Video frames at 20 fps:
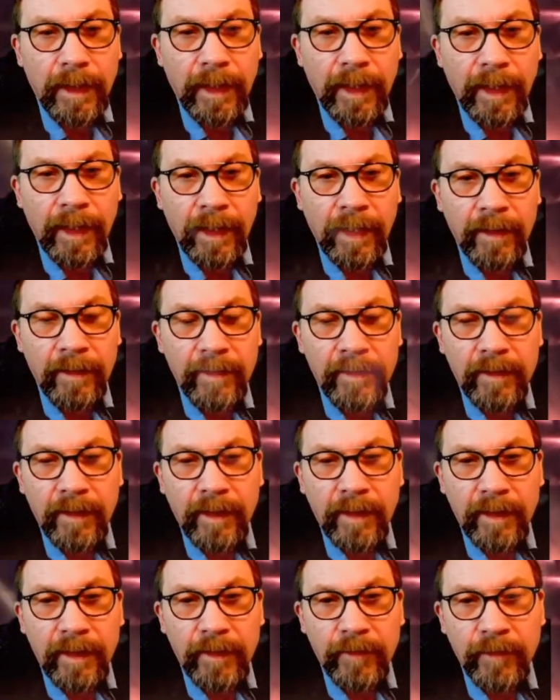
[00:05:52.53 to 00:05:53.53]
And
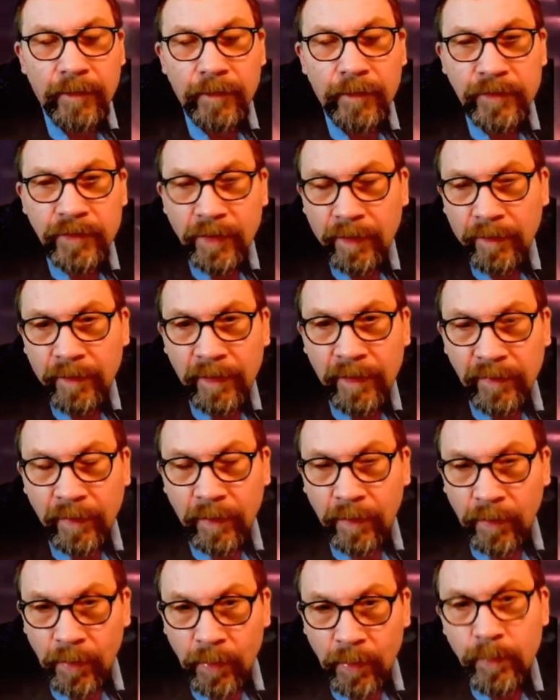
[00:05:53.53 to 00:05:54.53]
this
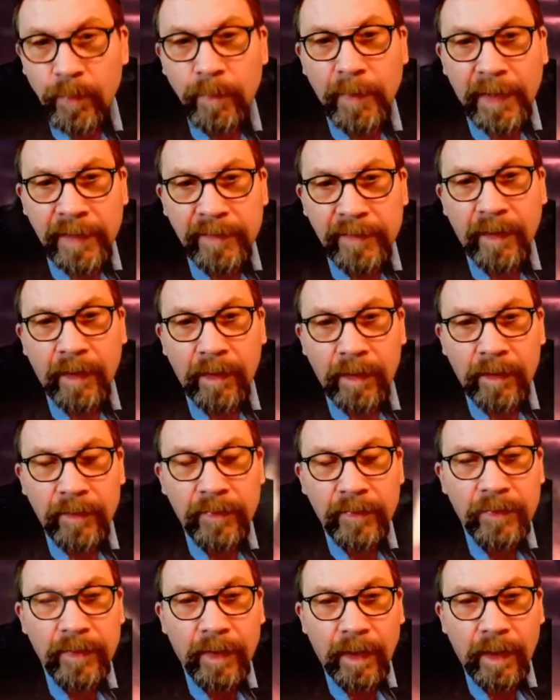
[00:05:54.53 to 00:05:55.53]
alone may tell
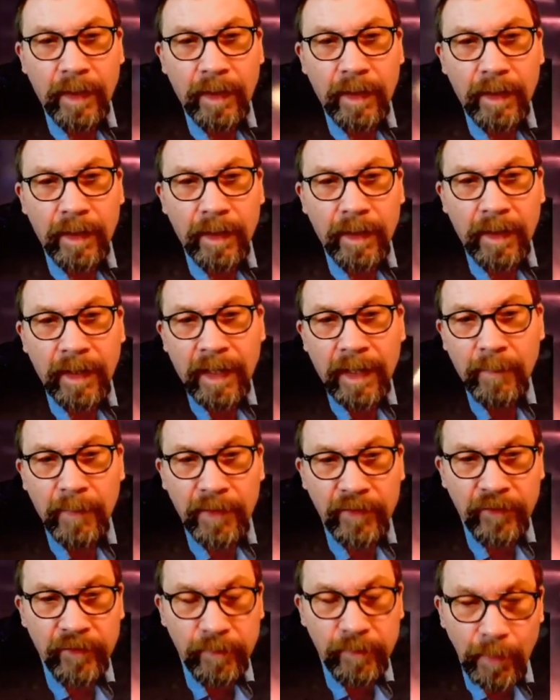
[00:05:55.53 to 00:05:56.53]
us how
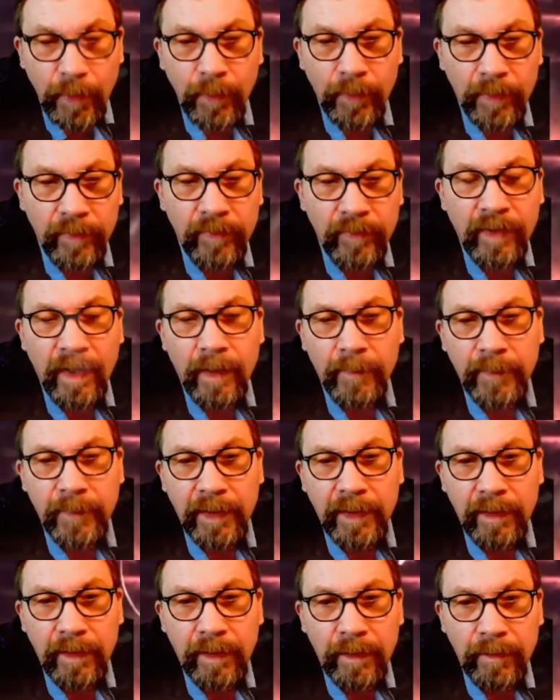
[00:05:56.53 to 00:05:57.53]
much smoke is
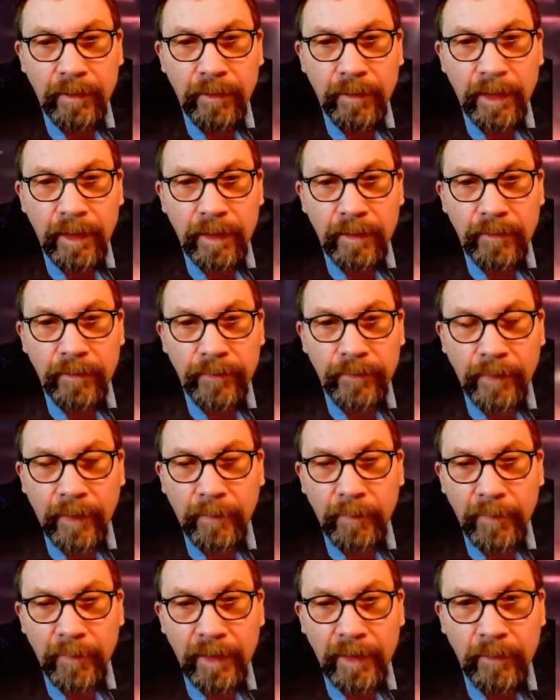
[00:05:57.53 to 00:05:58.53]
coming
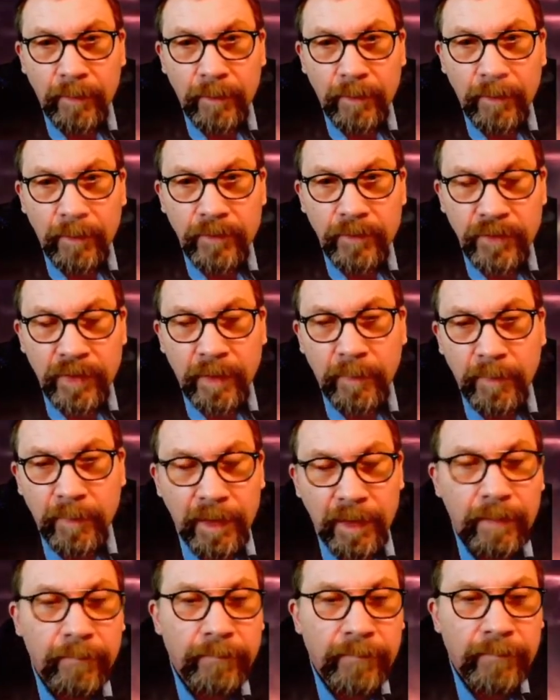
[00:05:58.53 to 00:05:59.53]
from the chimney.